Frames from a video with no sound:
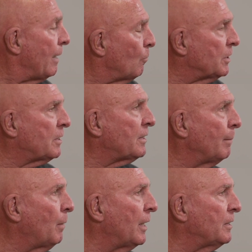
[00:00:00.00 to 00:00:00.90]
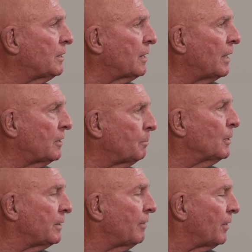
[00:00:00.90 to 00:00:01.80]
they were semi-site
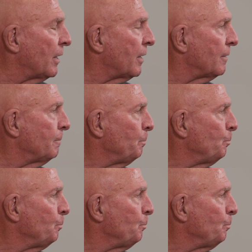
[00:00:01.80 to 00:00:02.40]
specific.